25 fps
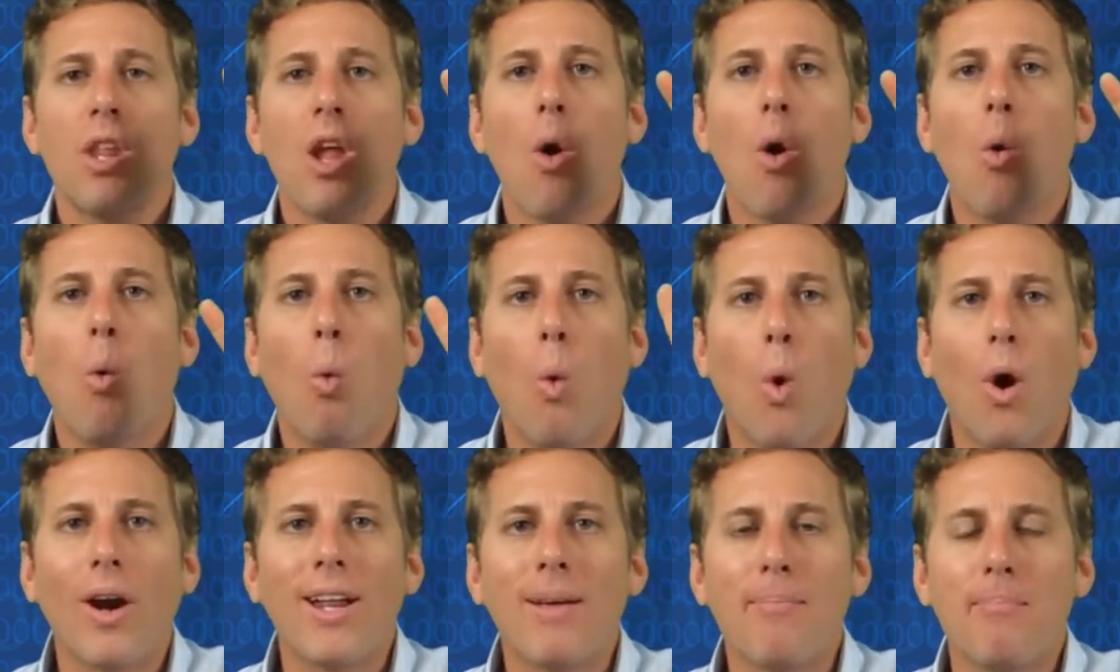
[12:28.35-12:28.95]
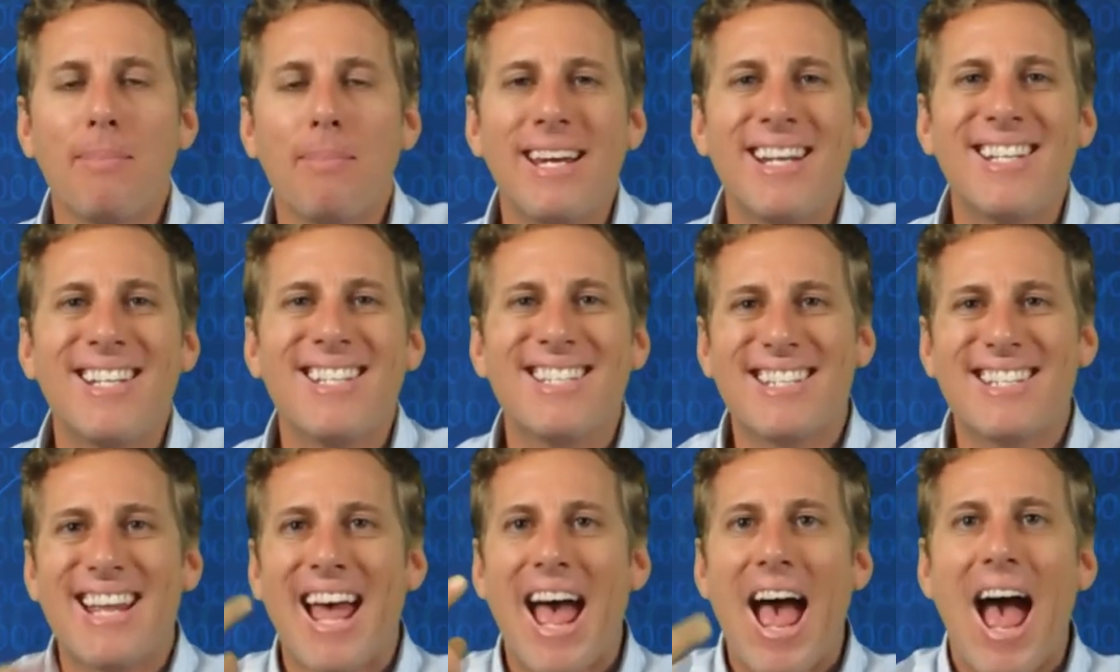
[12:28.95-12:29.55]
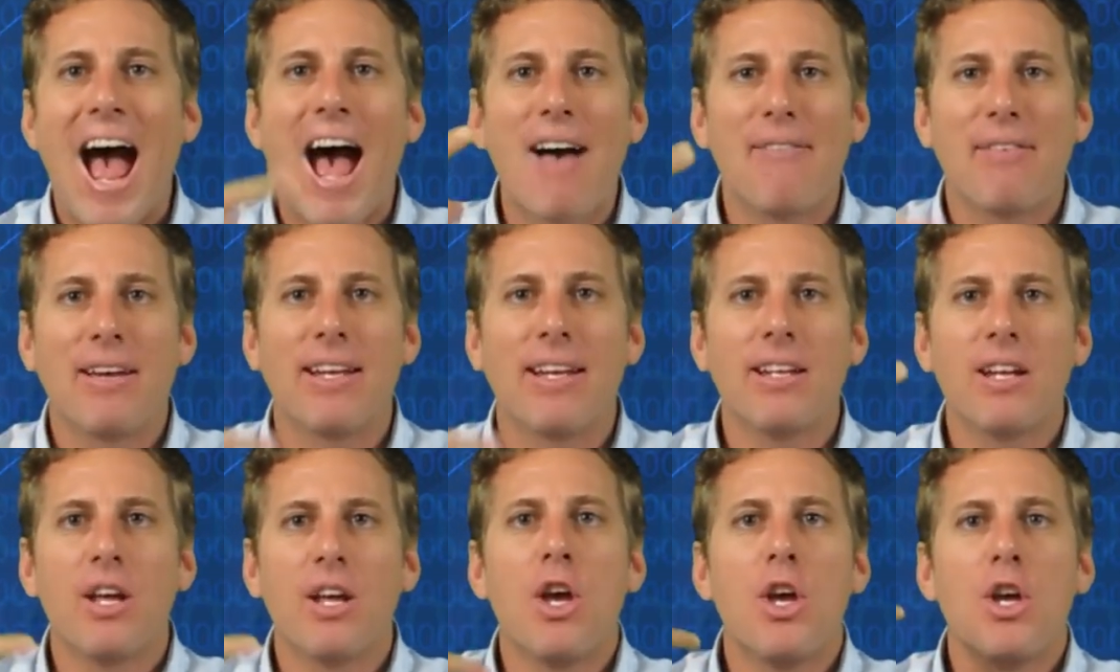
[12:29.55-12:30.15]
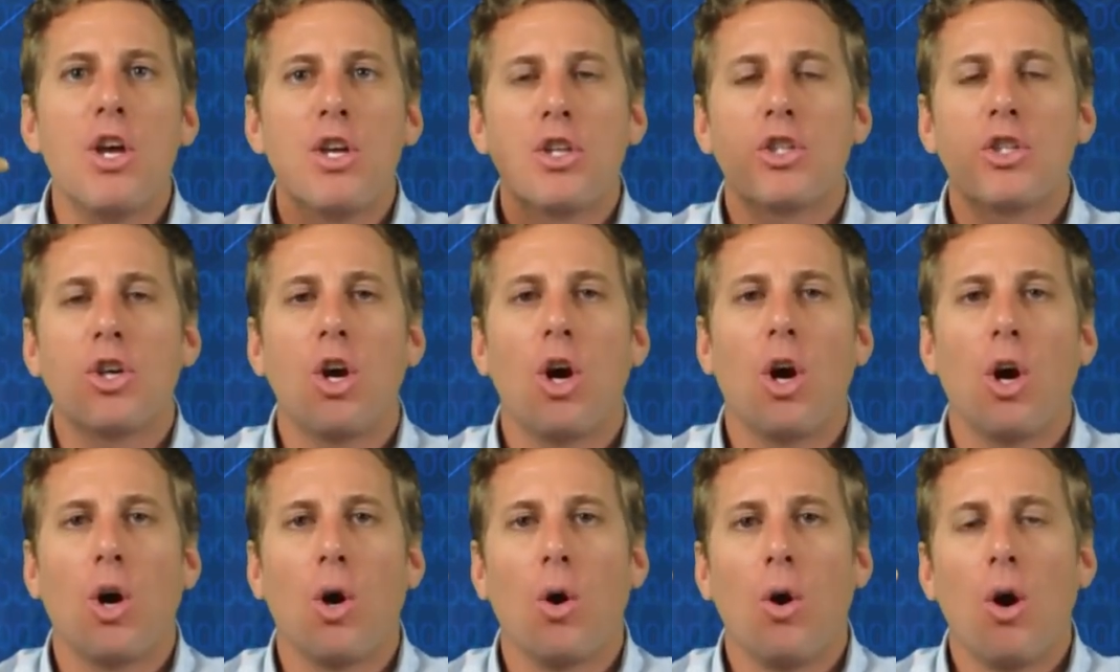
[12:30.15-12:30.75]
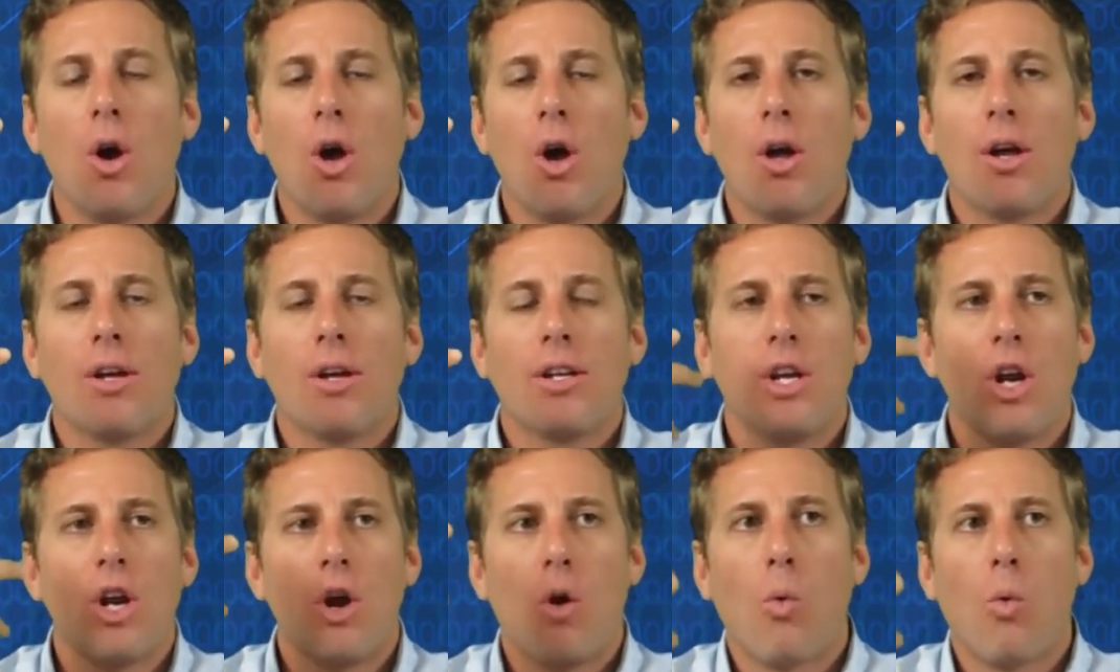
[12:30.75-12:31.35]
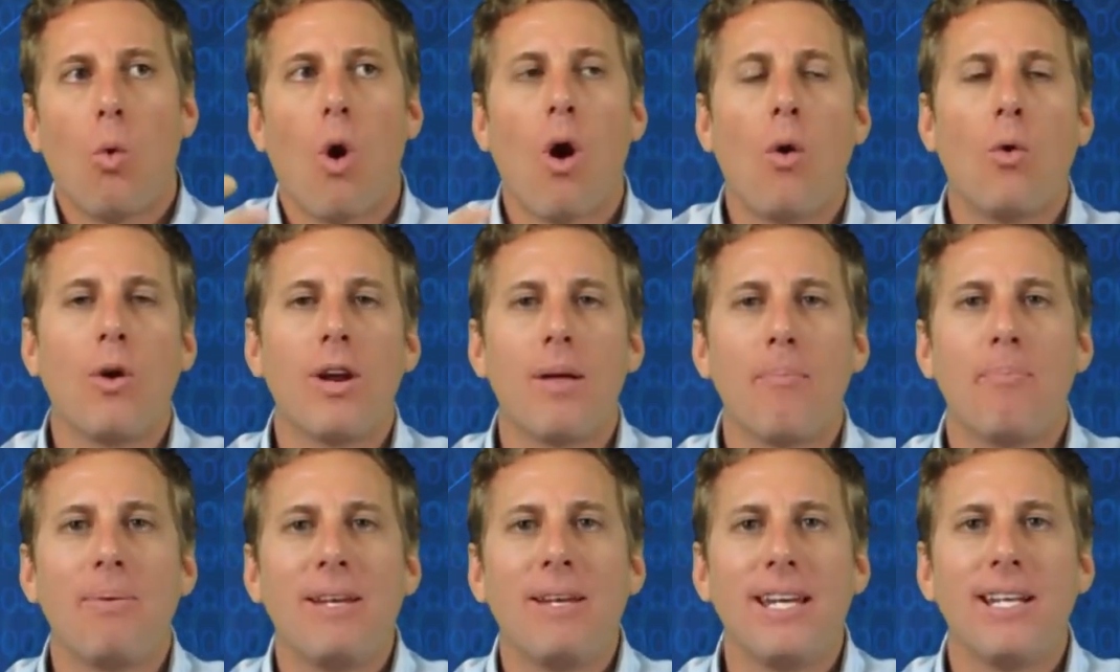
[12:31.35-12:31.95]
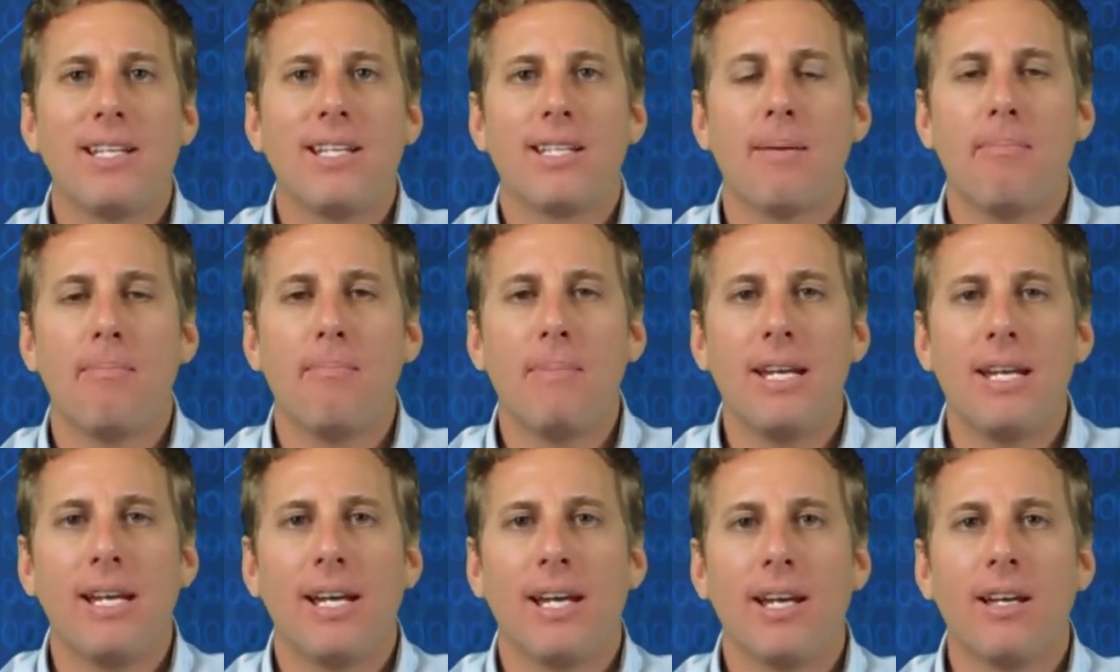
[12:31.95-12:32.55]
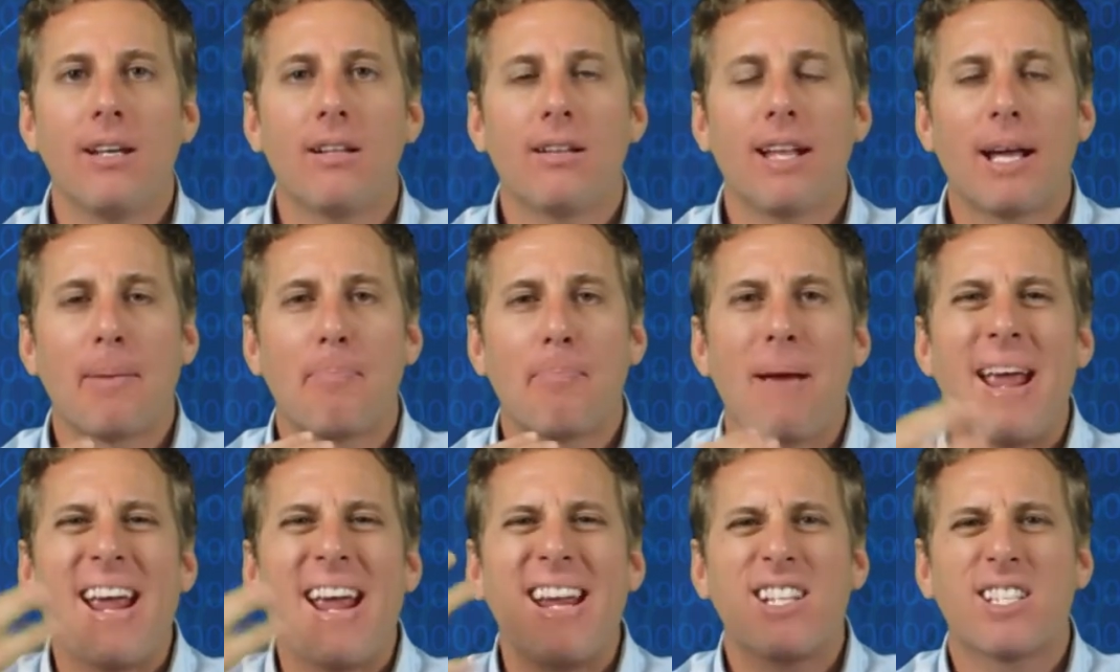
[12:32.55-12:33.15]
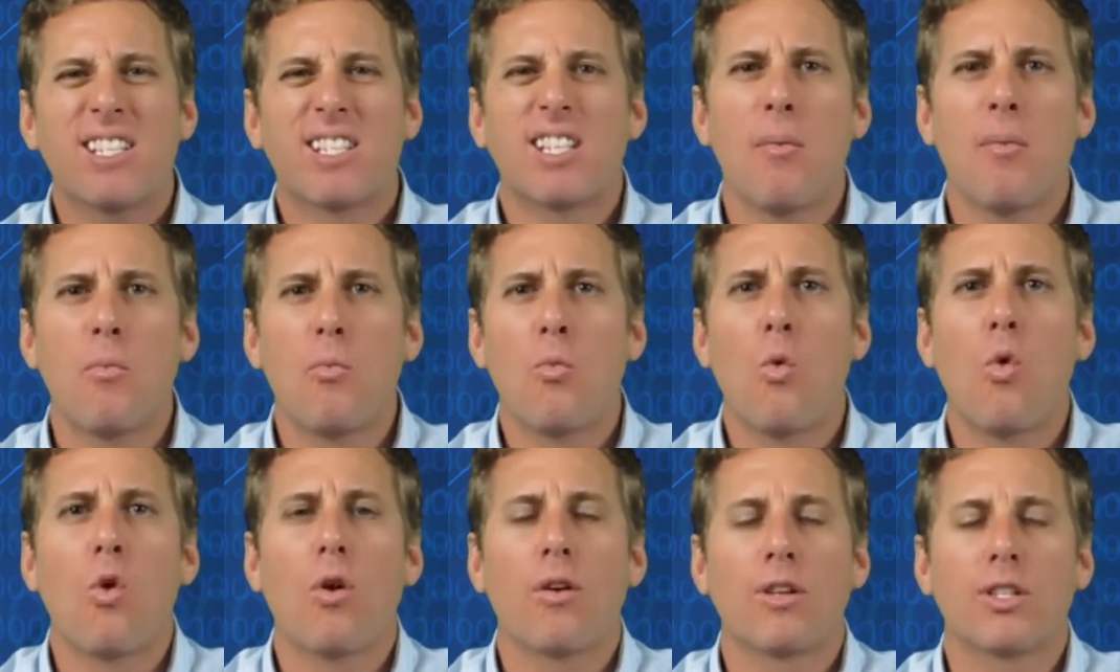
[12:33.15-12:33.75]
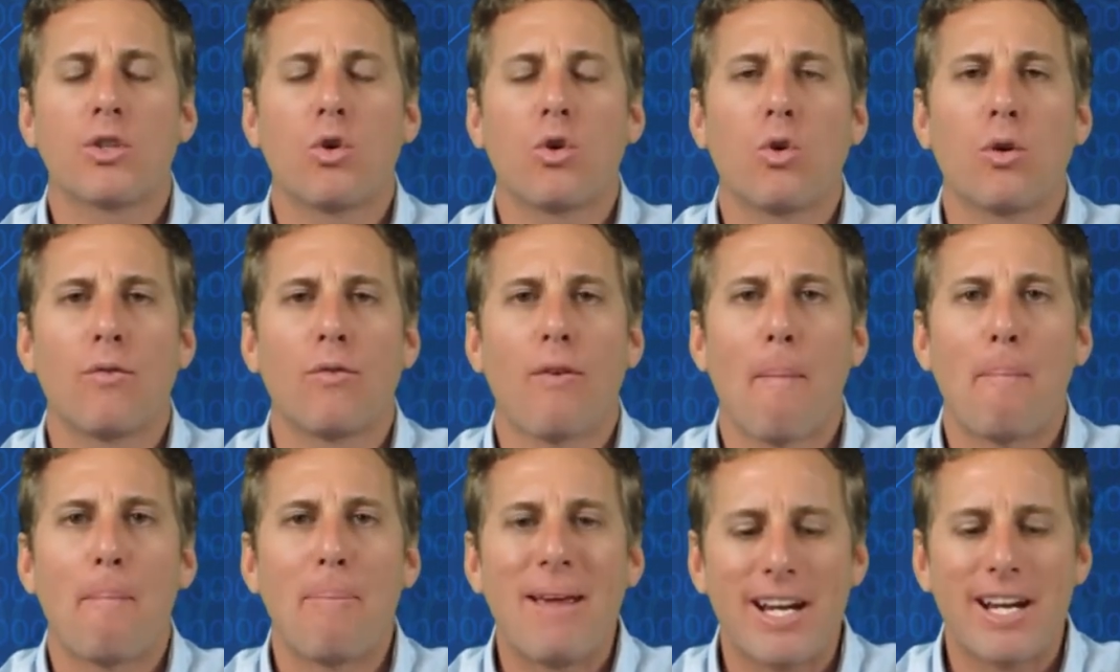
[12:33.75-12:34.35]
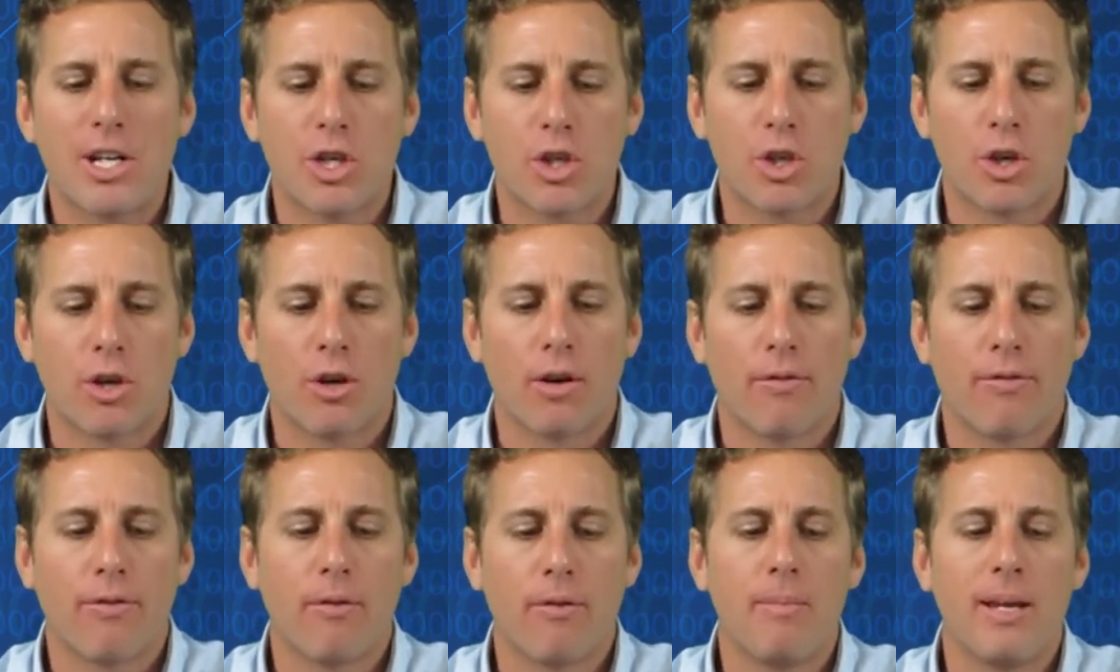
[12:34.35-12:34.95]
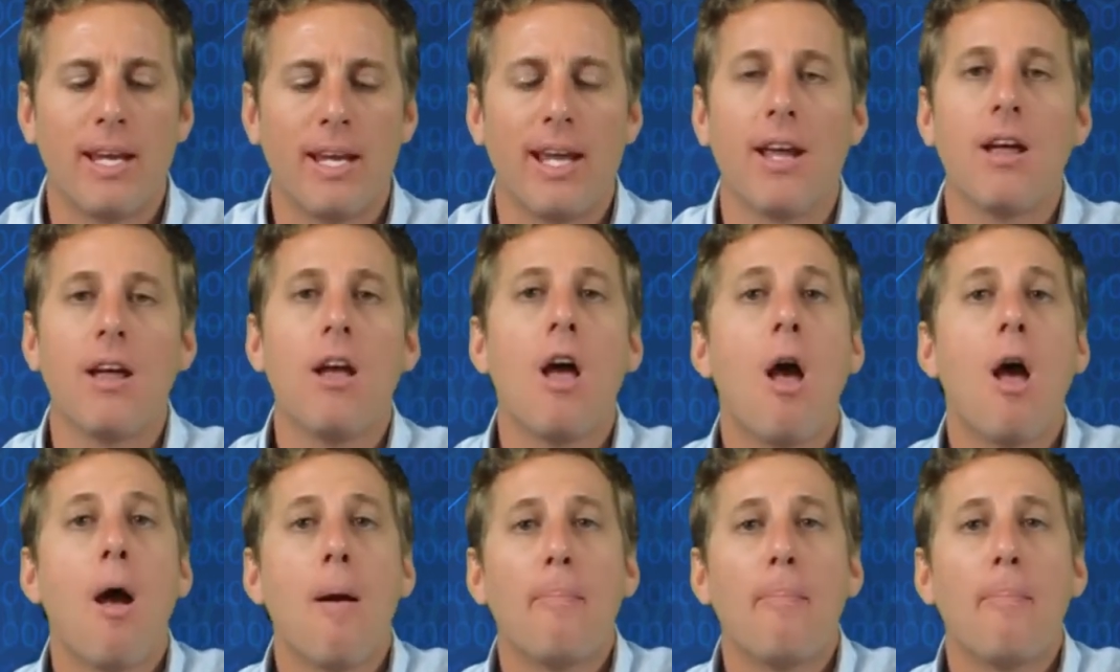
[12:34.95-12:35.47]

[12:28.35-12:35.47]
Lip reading: What it means to have it. So, what would it be to me? Like paint some sort of a picture for me.